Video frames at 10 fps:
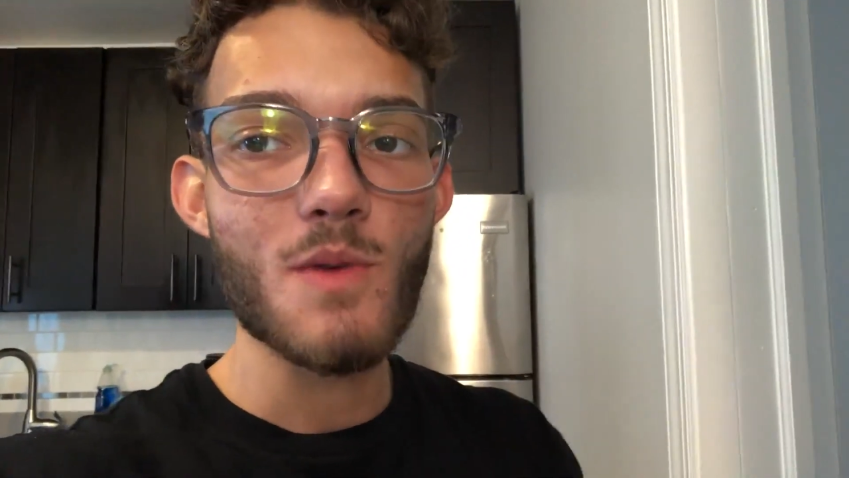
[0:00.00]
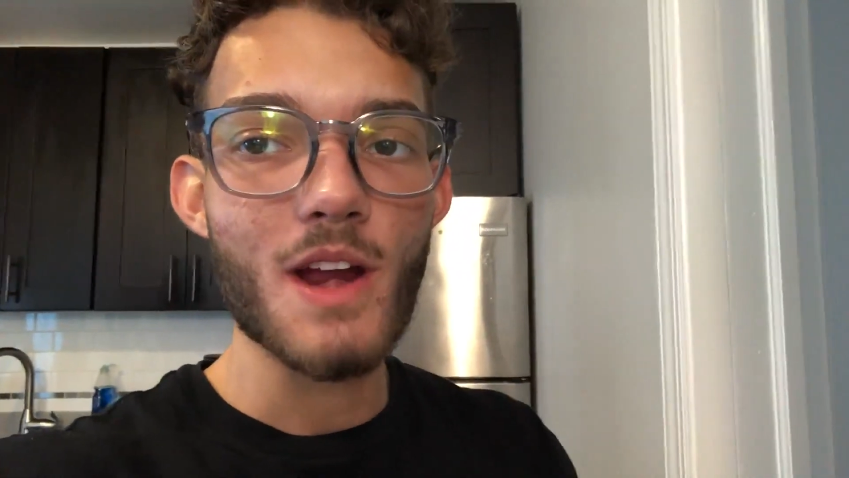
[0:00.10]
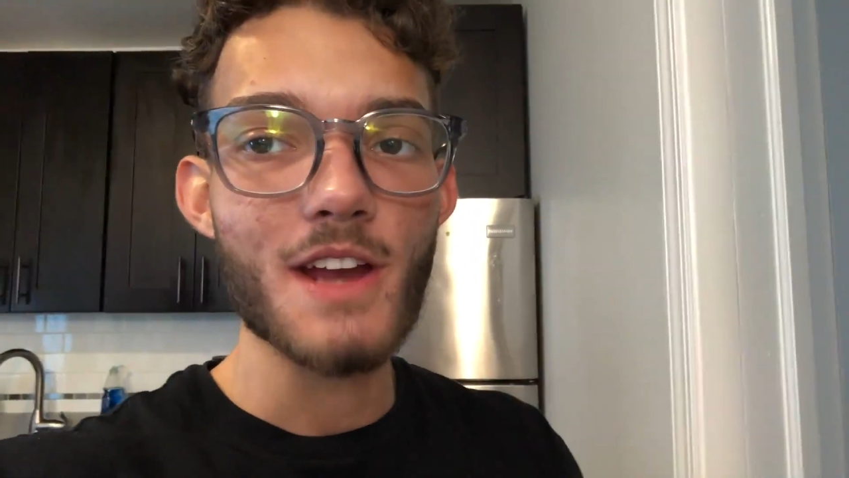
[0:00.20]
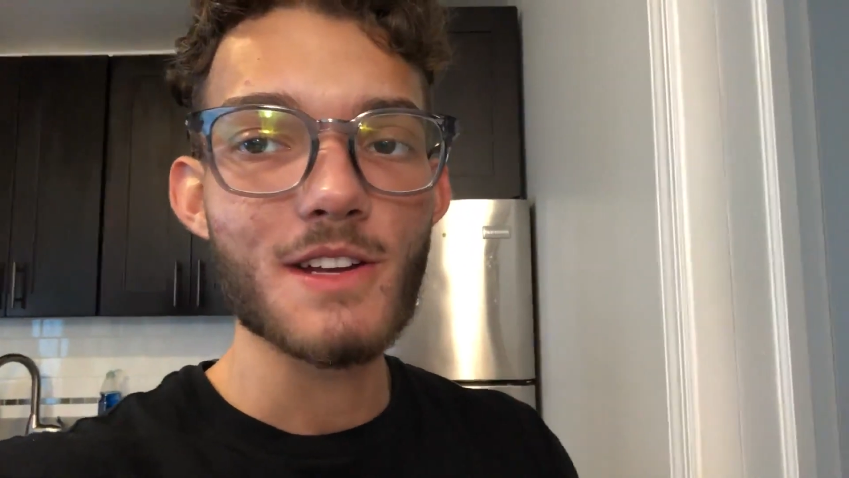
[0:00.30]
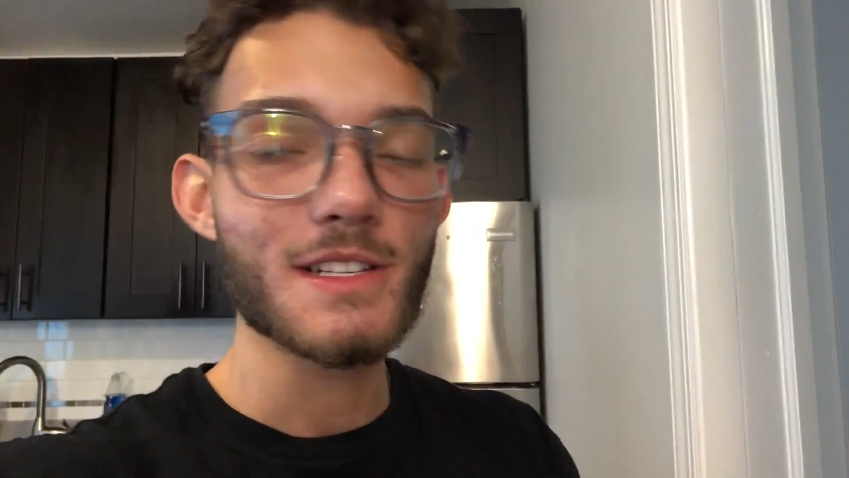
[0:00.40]
We're
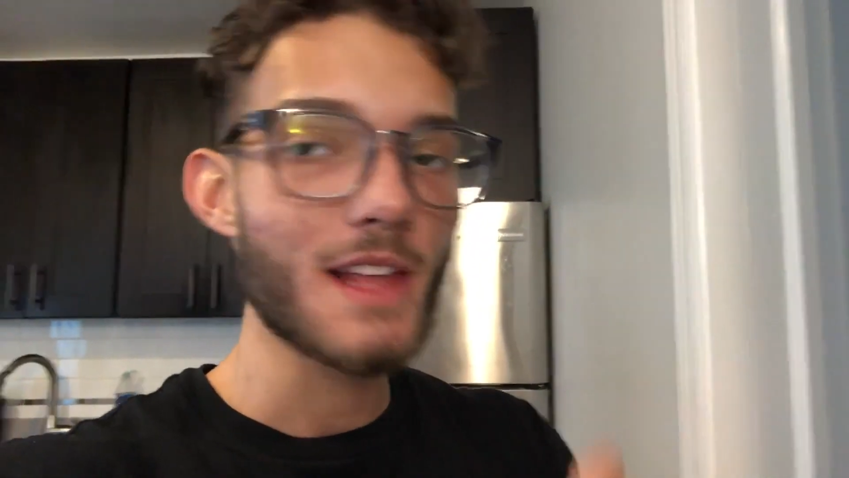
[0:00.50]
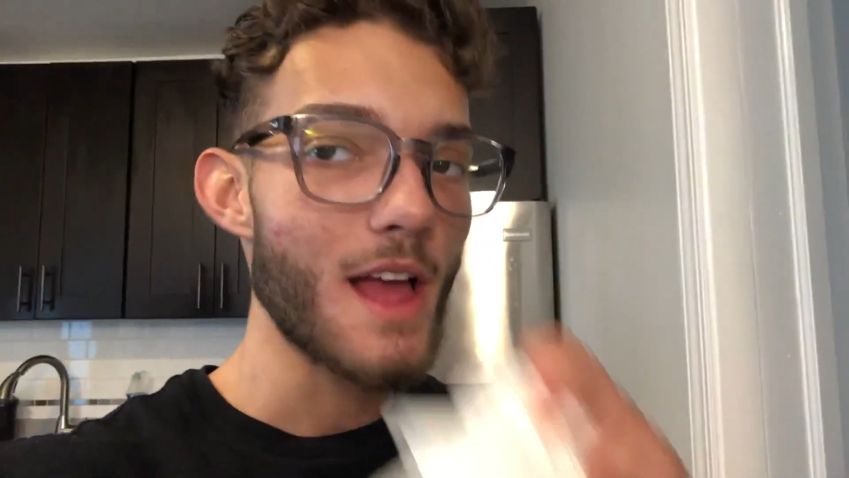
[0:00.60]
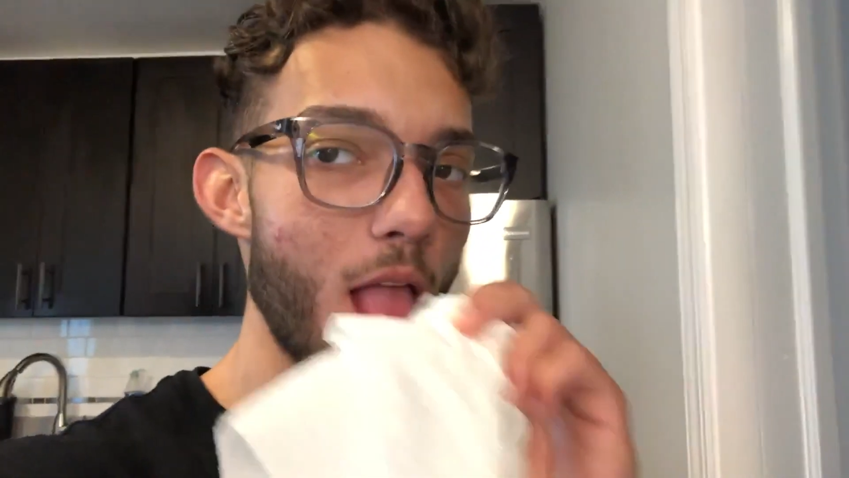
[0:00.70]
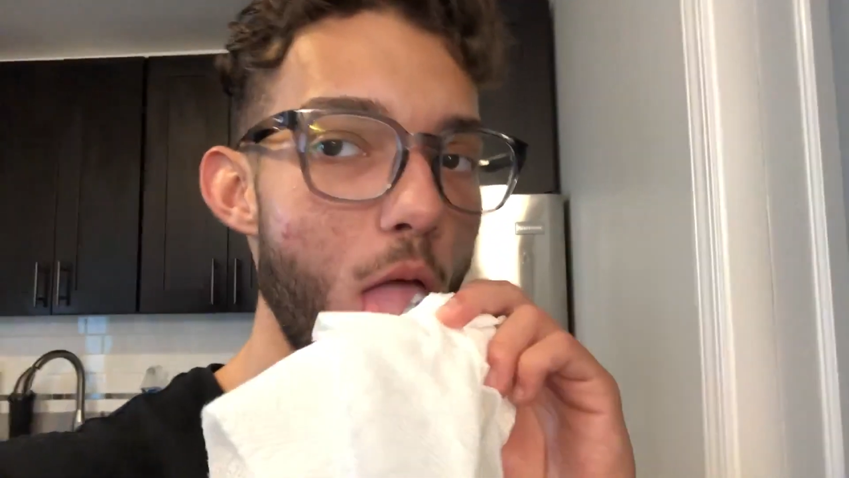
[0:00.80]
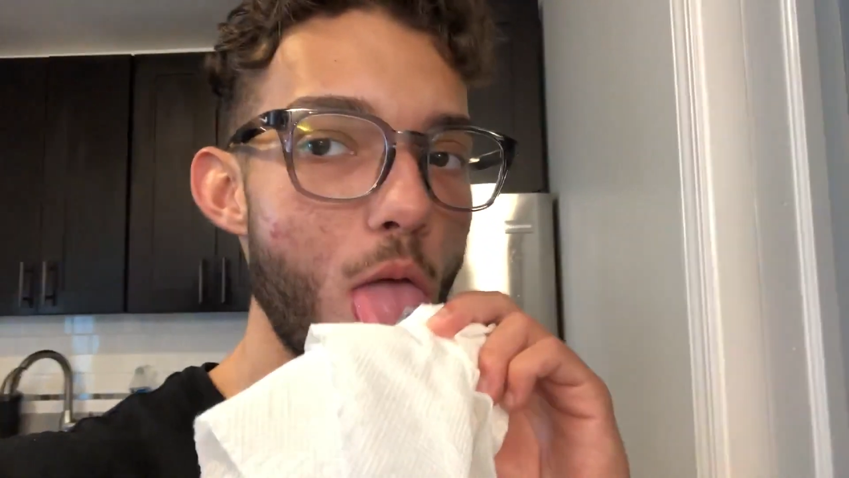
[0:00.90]
gonna just
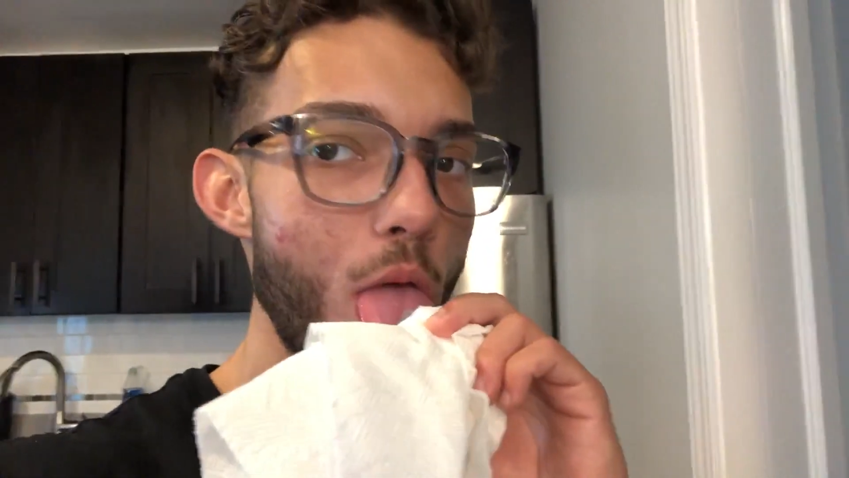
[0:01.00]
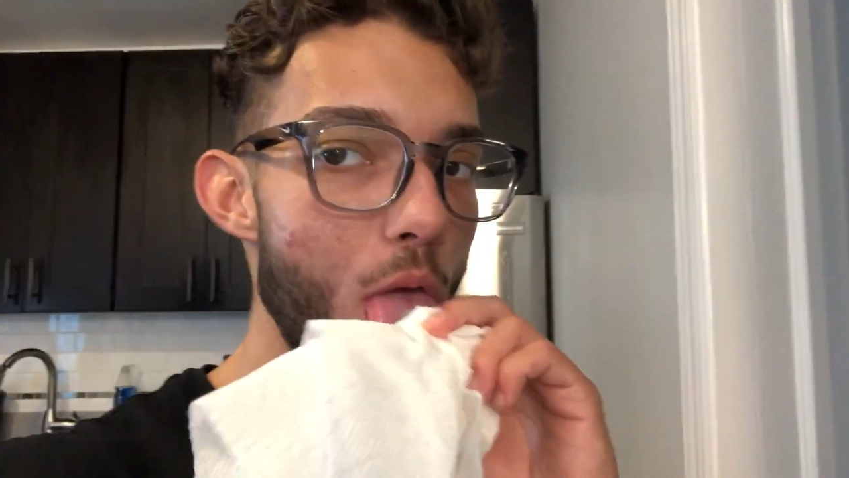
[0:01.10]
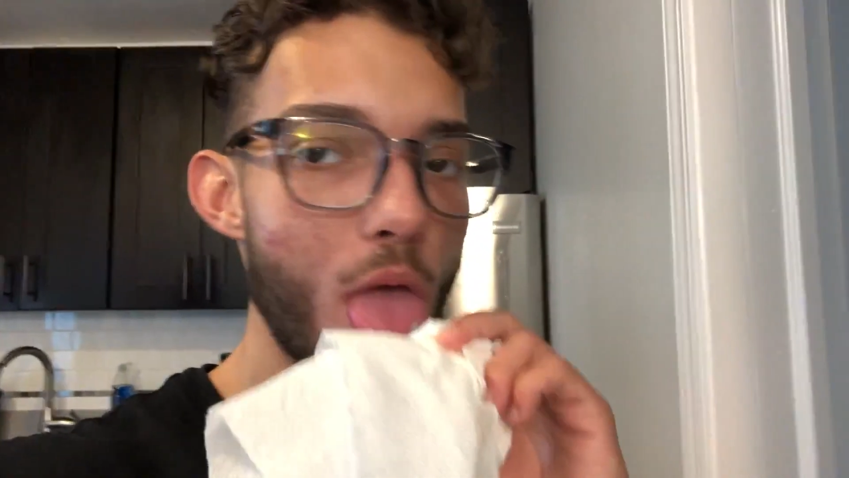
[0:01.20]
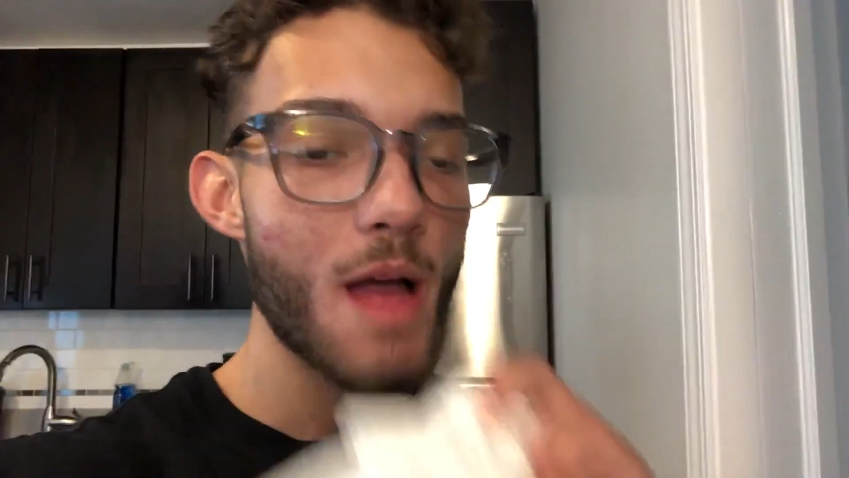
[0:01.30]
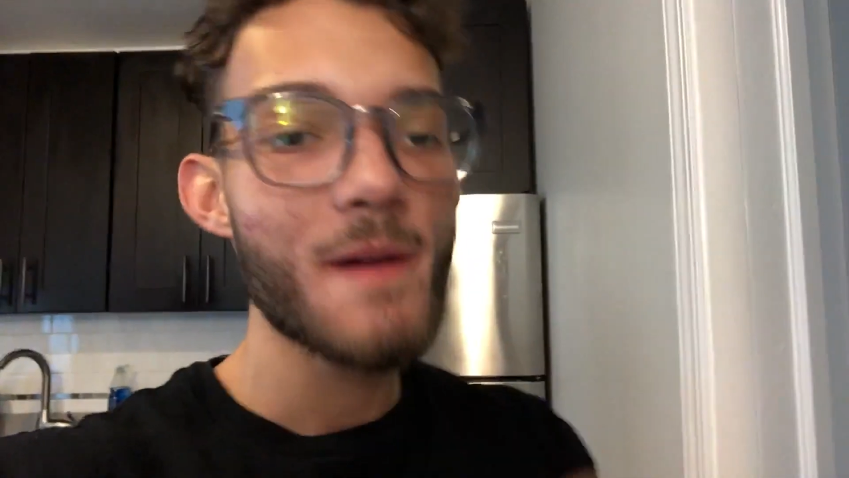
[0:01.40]
like for